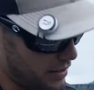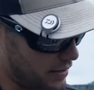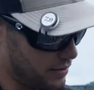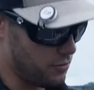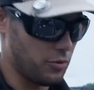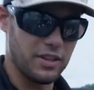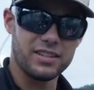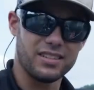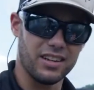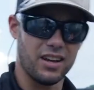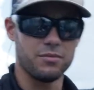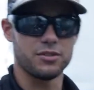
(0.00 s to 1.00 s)
and when this
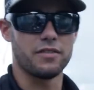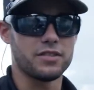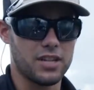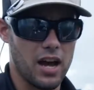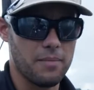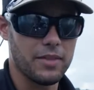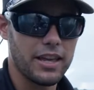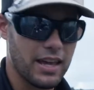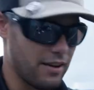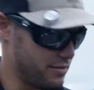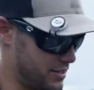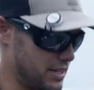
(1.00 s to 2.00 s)
thing comes over top, they
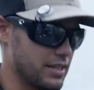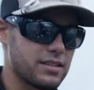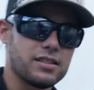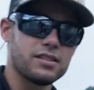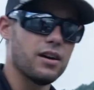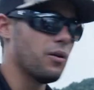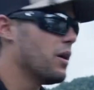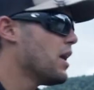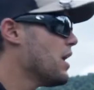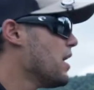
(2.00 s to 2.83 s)
can't resist. So